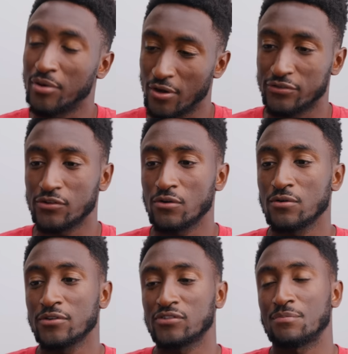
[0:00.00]
but
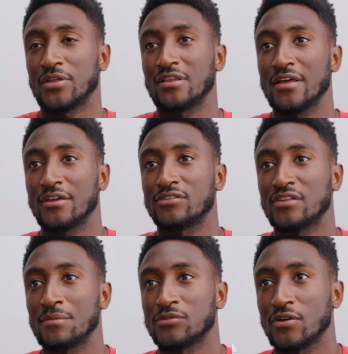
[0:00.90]
also something like
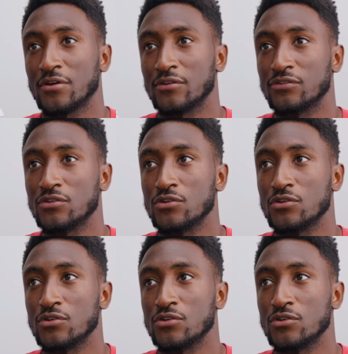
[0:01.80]
Samsung's